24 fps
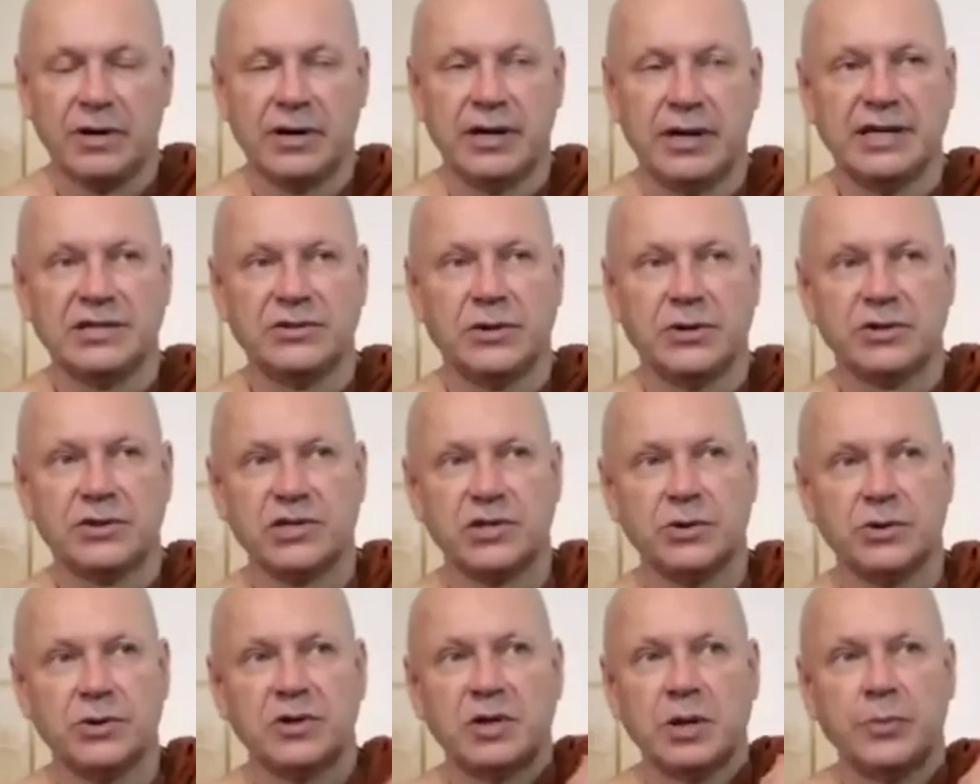is not
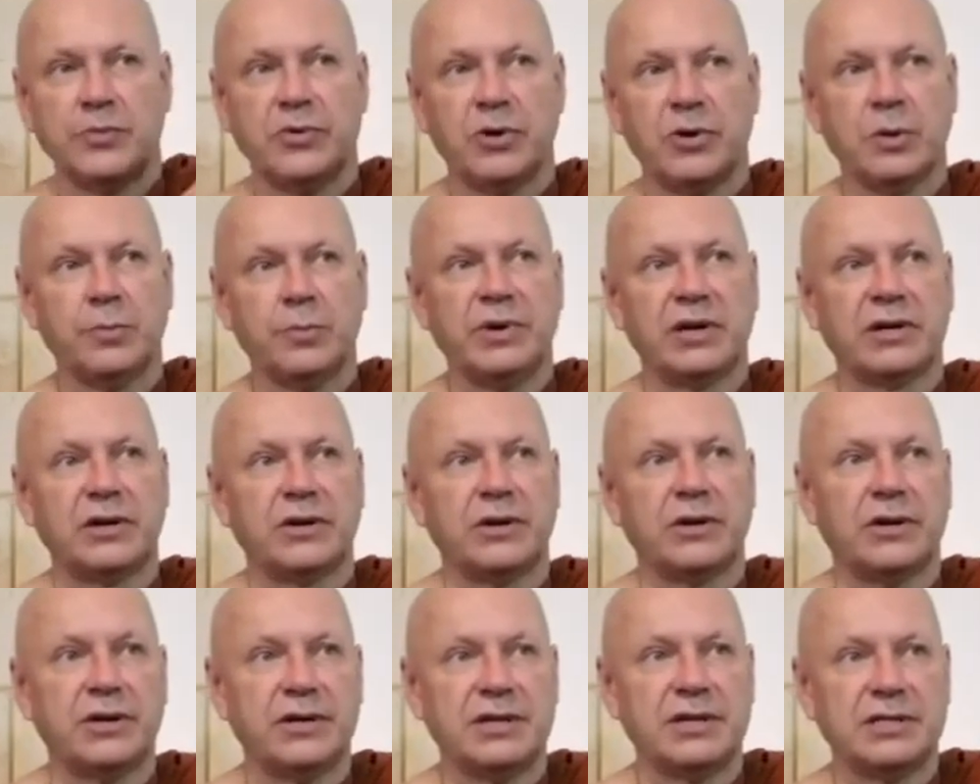suitable
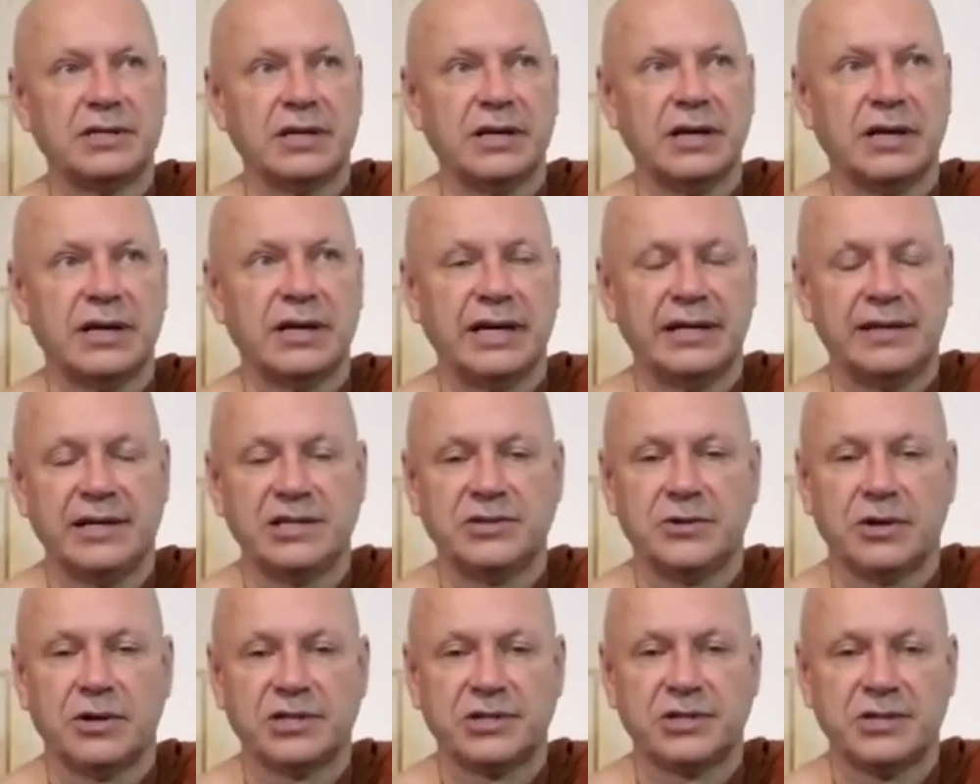because it is
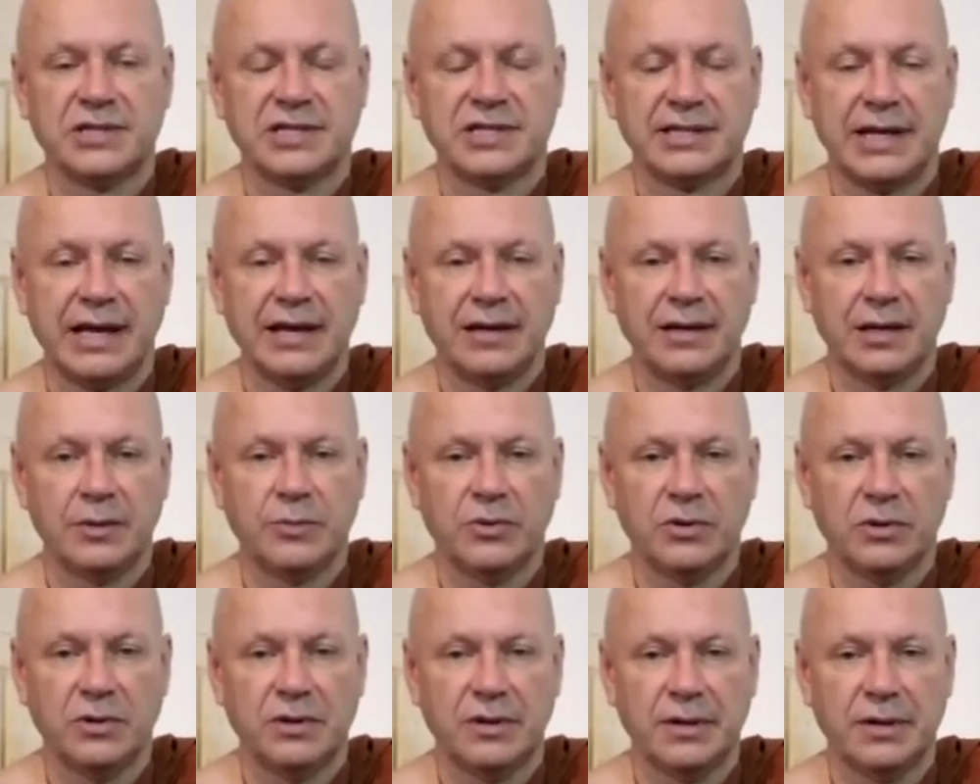not
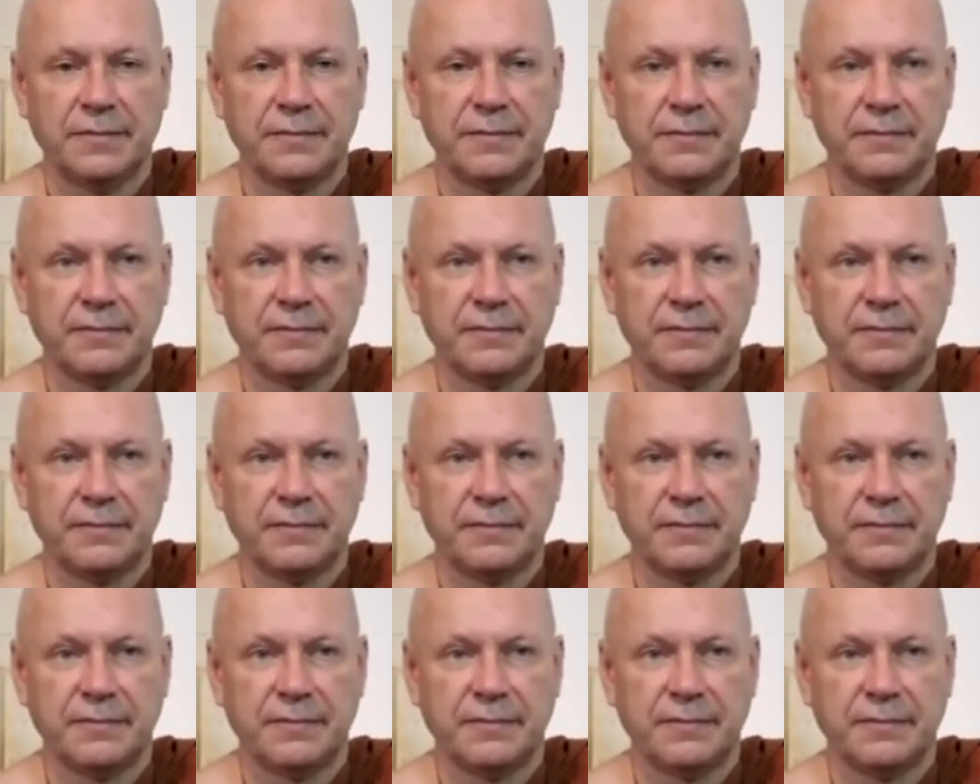sustainable.